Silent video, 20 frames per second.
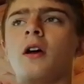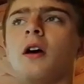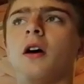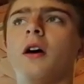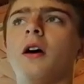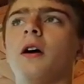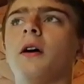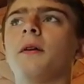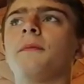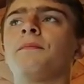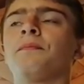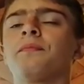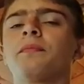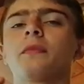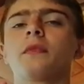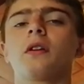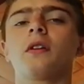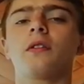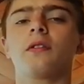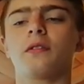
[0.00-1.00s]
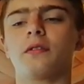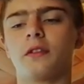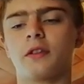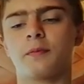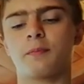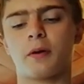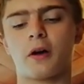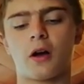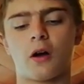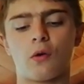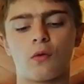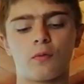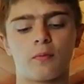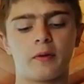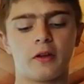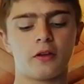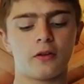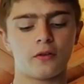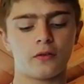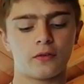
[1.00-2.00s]
Um, this part will
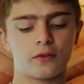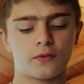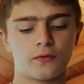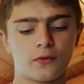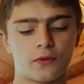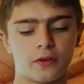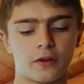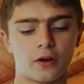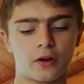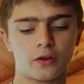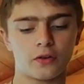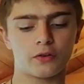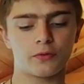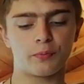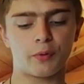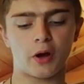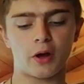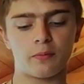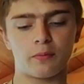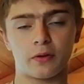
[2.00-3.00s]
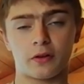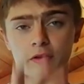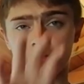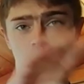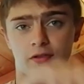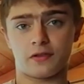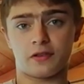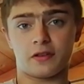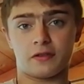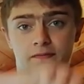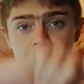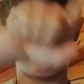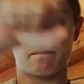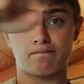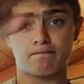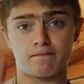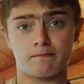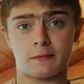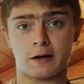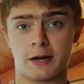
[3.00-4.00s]
be used for the hose pipe because it is
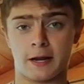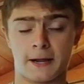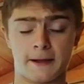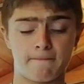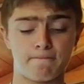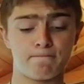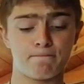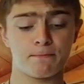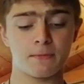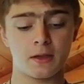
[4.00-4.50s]
flat